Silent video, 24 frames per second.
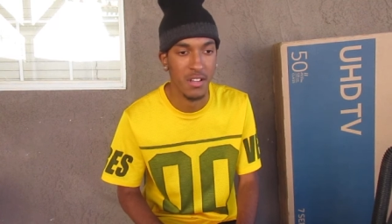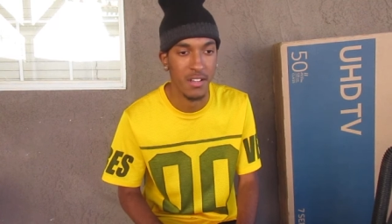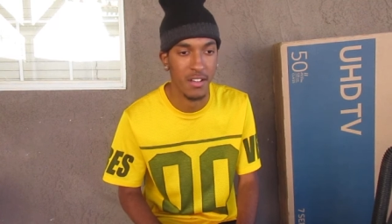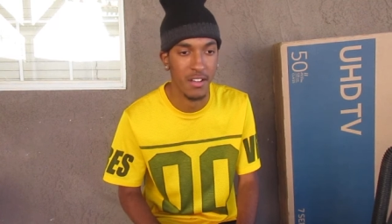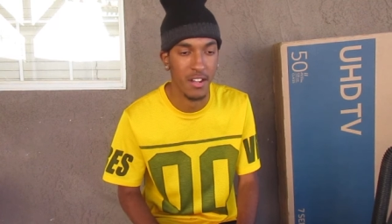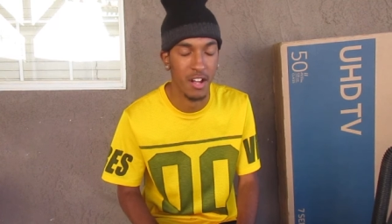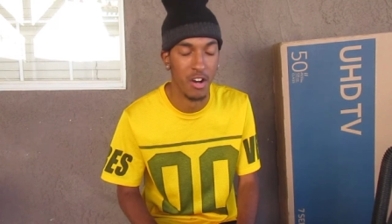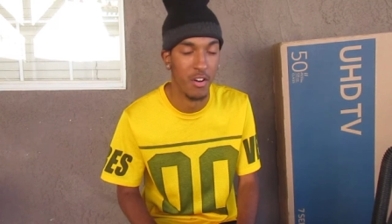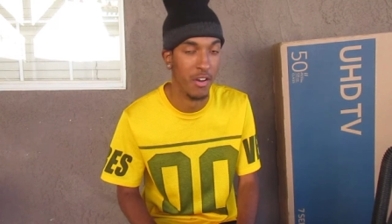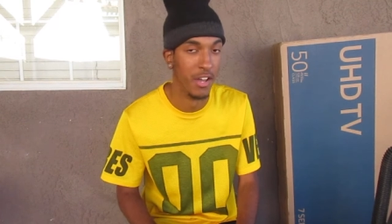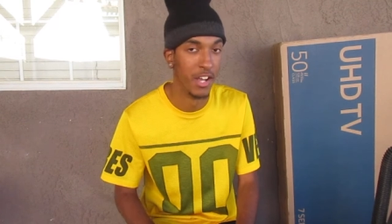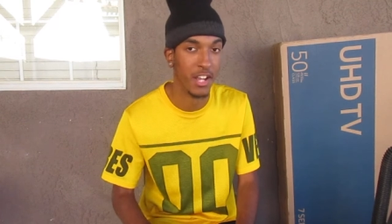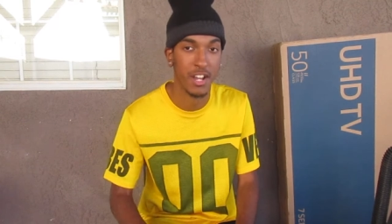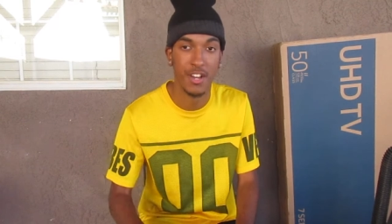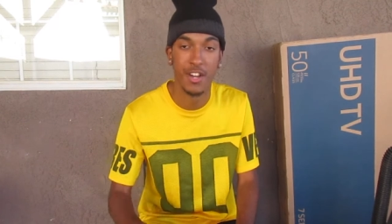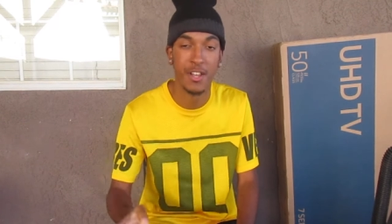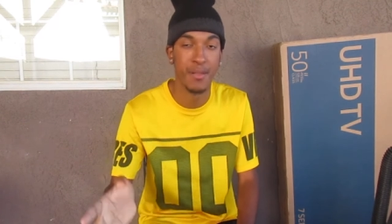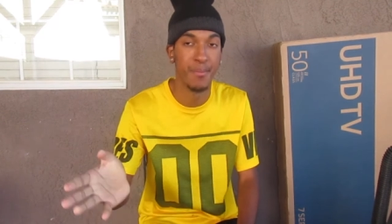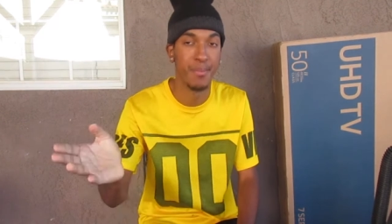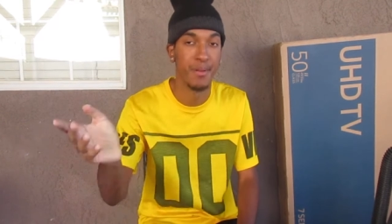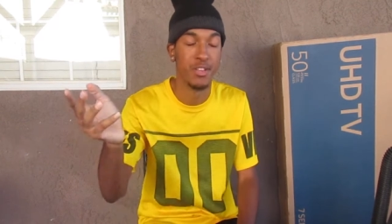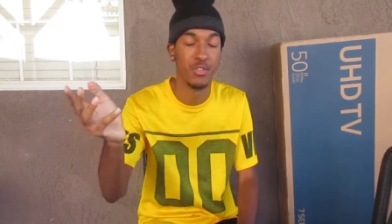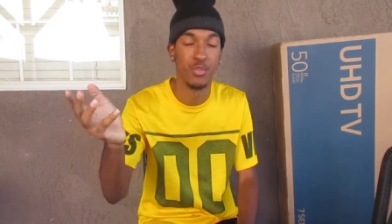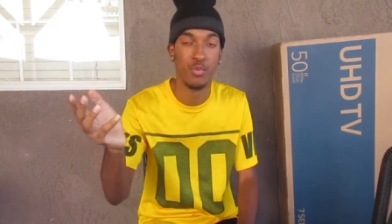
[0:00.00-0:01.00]
You know, it could
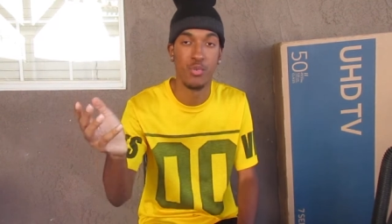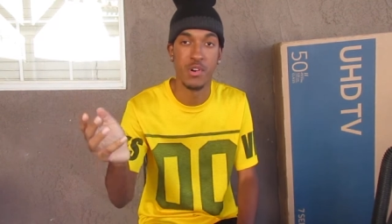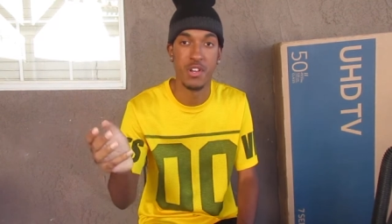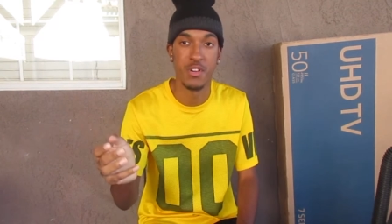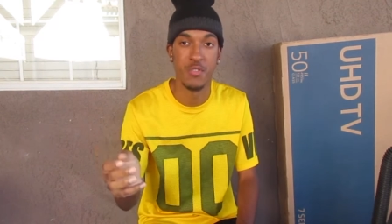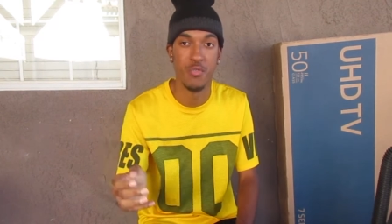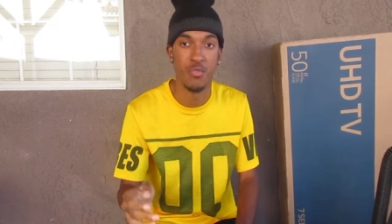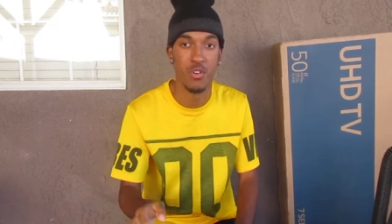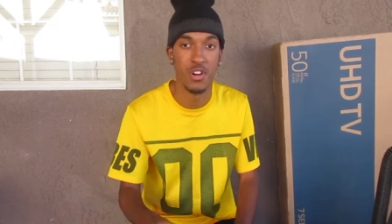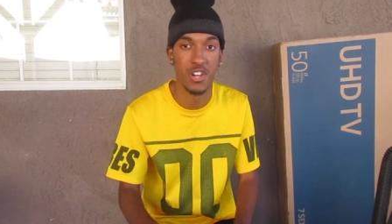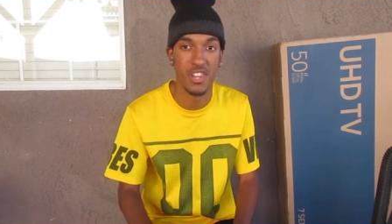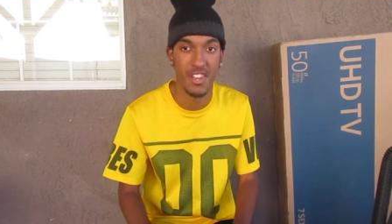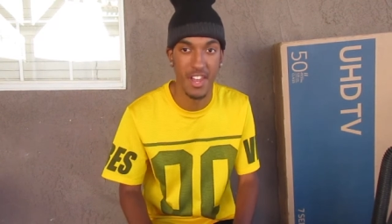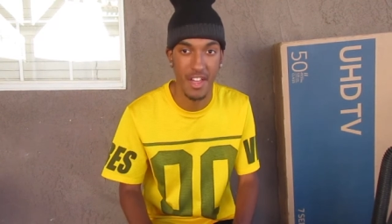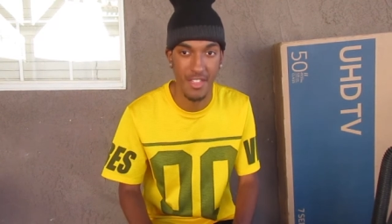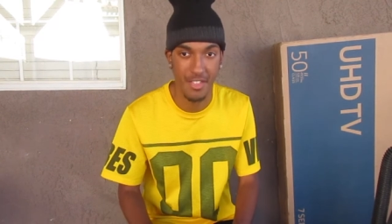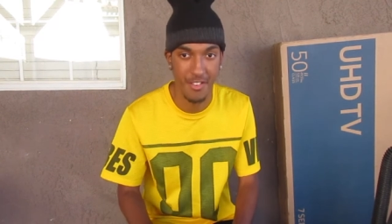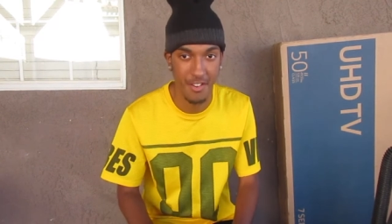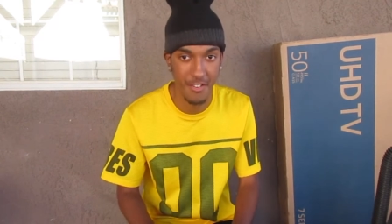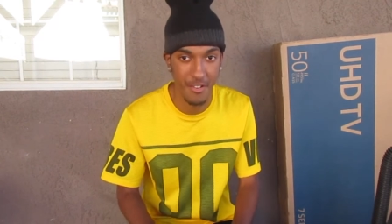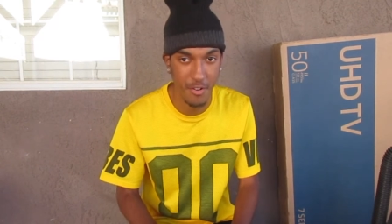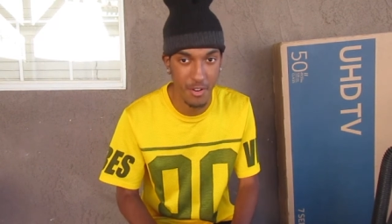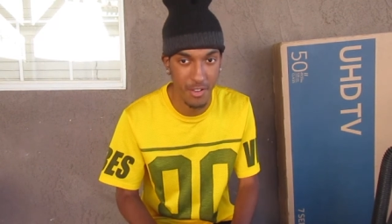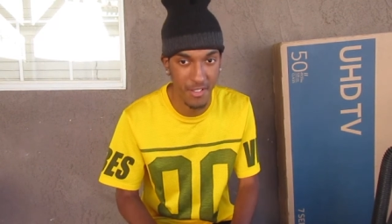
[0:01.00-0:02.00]
have been 21
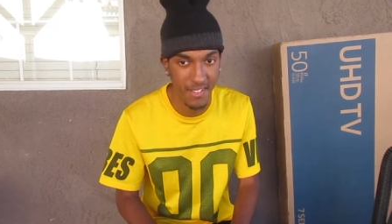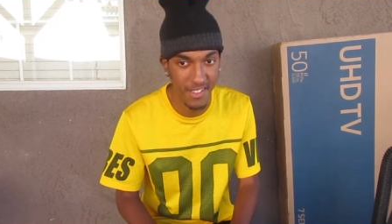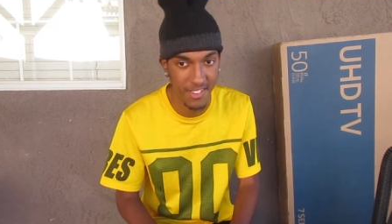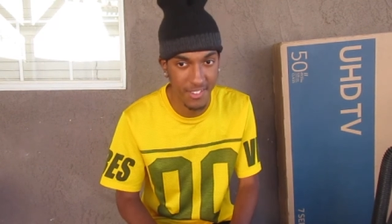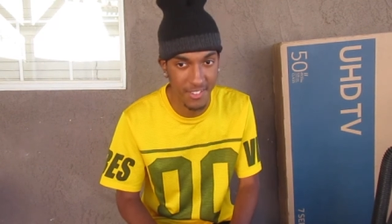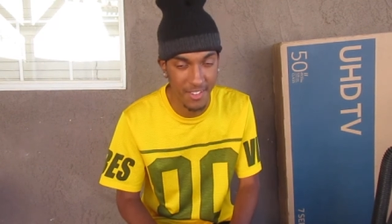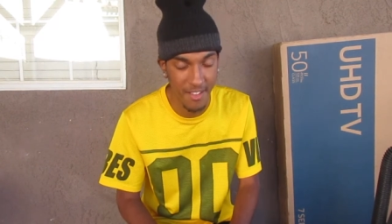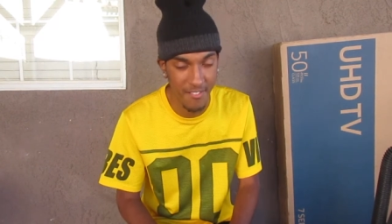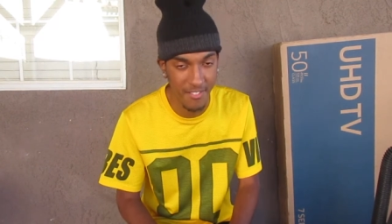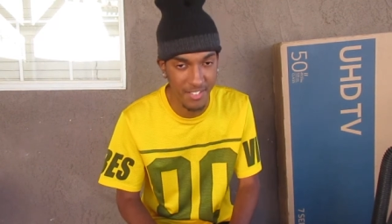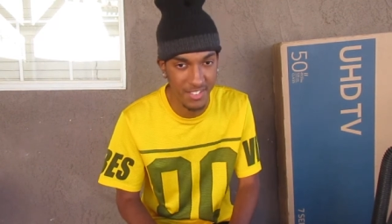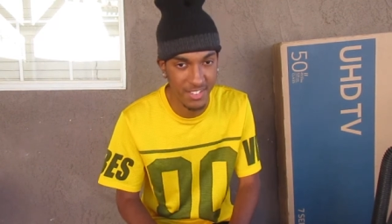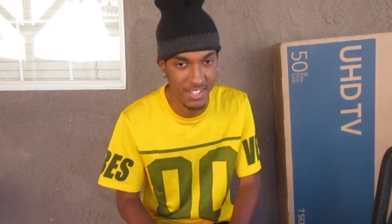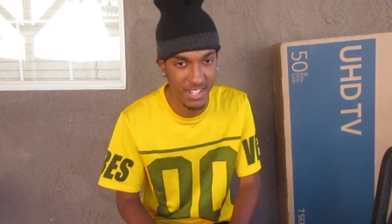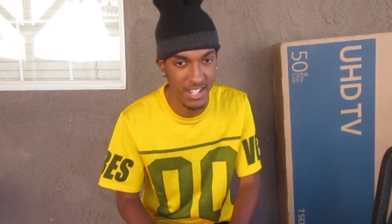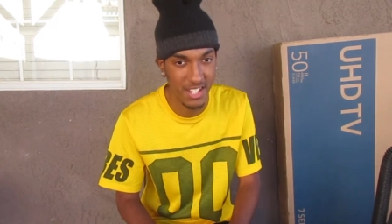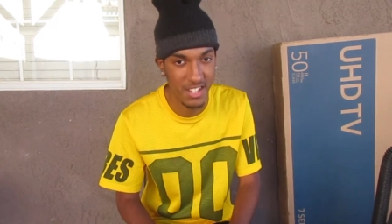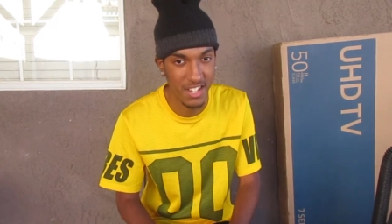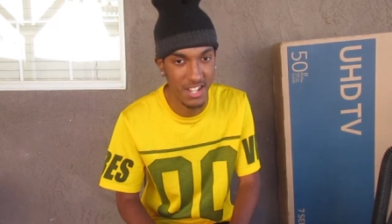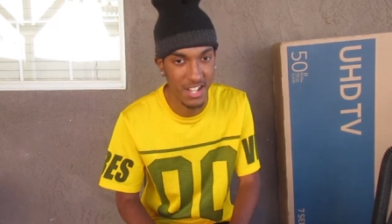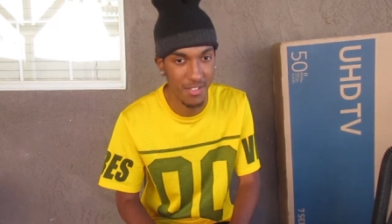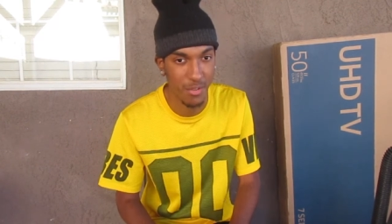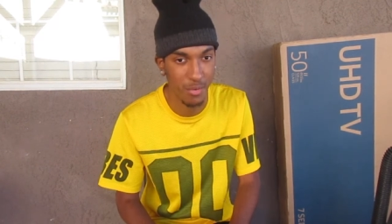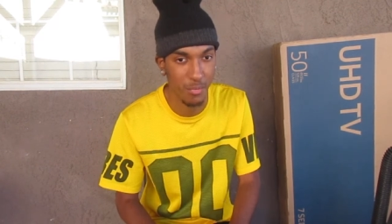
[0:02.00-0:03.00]
nothing or
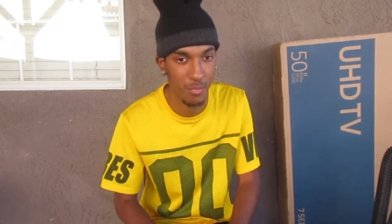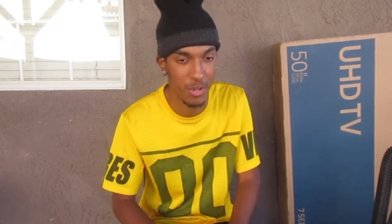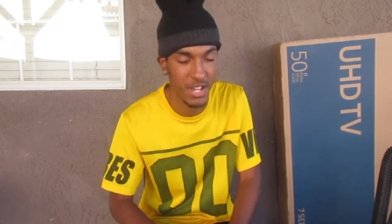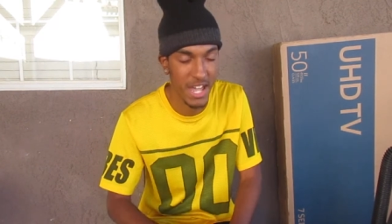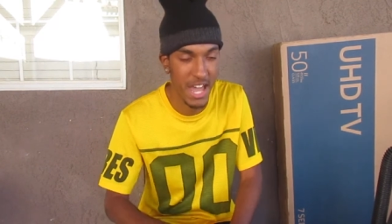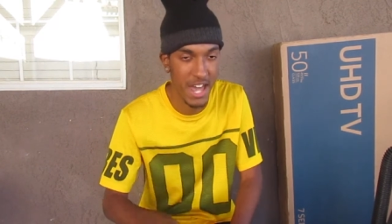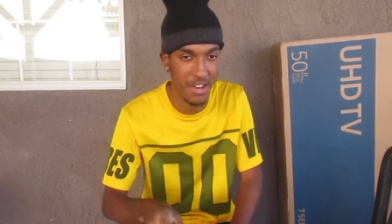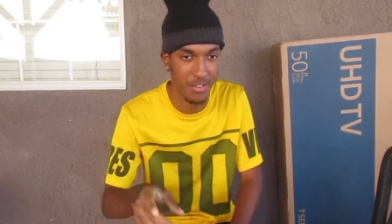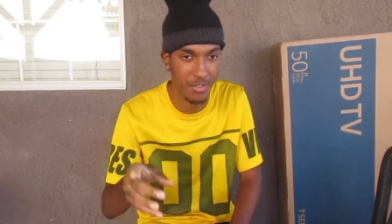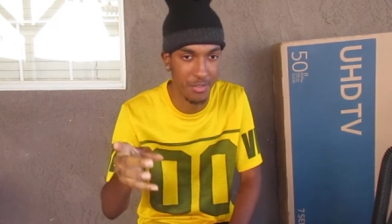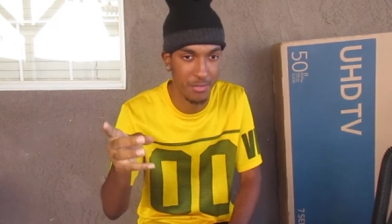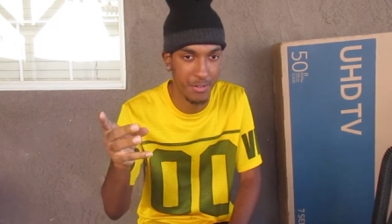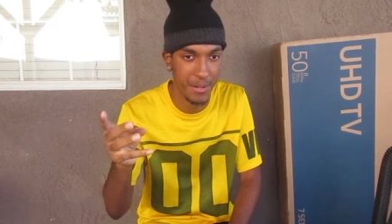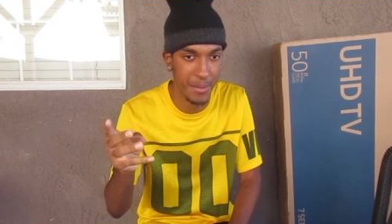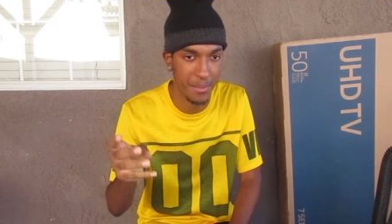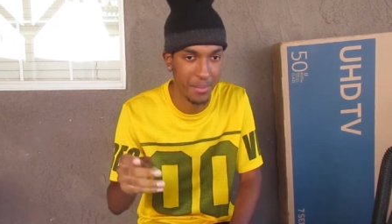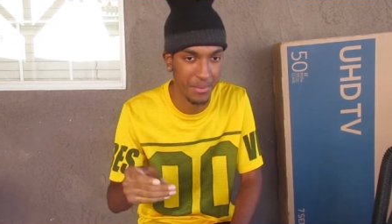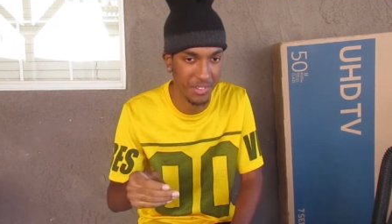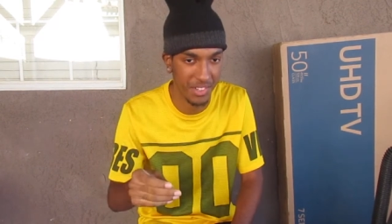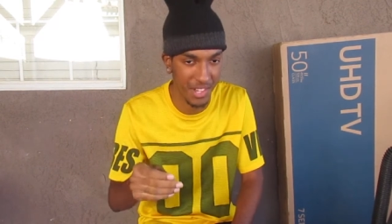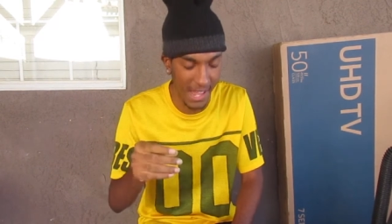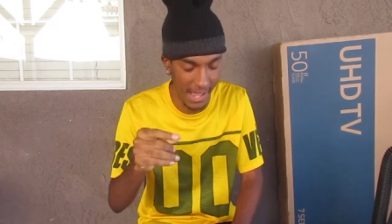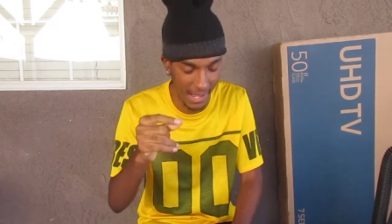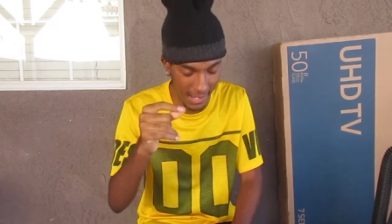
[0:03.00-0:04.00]
17 nothing. We had a strip
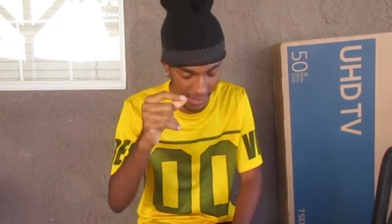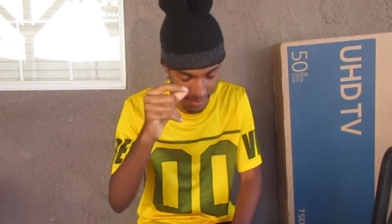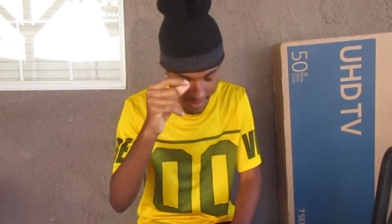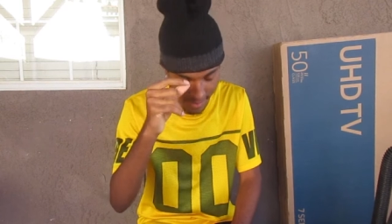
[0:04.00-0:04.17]
sack.